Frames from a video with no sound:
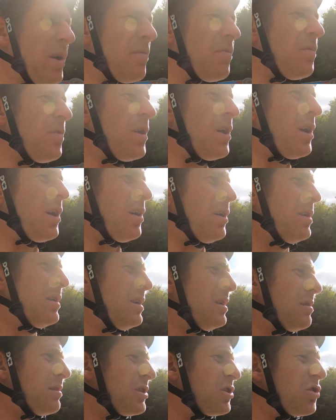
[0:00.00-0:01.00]
with the
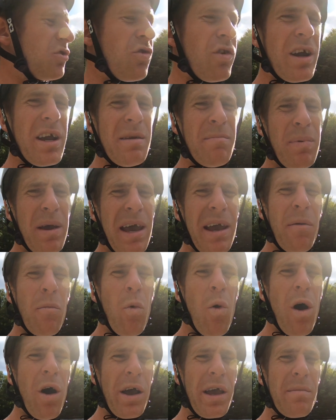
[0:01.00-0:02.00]
screen being
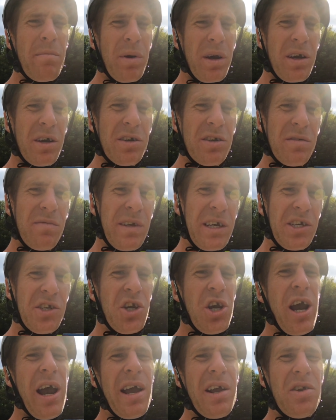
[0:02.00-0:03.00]
white because of this
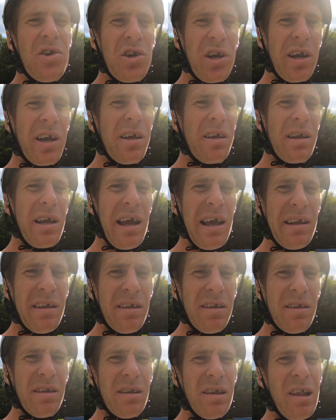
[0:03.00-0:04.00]
changing
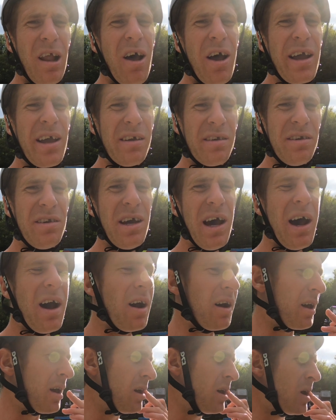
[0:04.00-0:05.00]
in light and
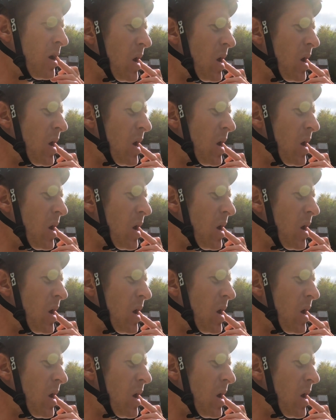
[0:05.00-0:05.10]
dark,